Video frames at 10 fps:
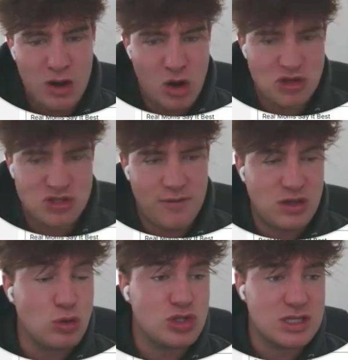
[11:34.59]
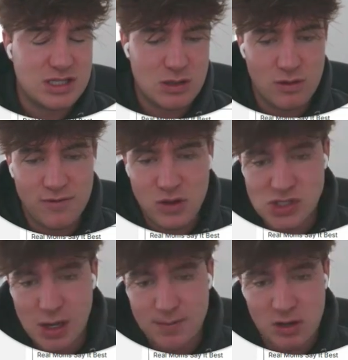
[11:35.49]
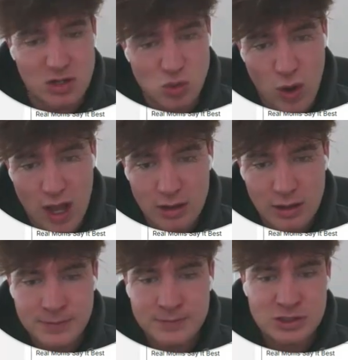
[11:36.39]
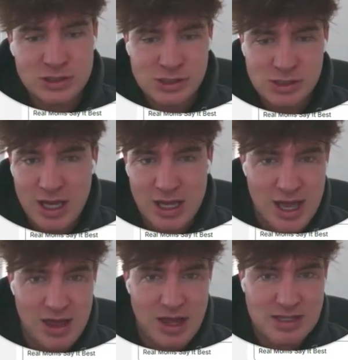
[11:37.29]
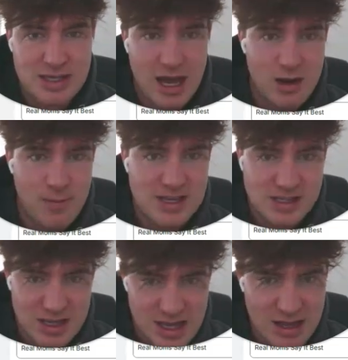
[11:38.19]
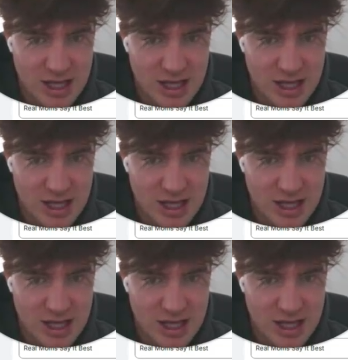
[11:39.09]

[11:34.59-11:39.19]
I'd also have UGC reviews up here as well. And yeah, that's kind of basically it.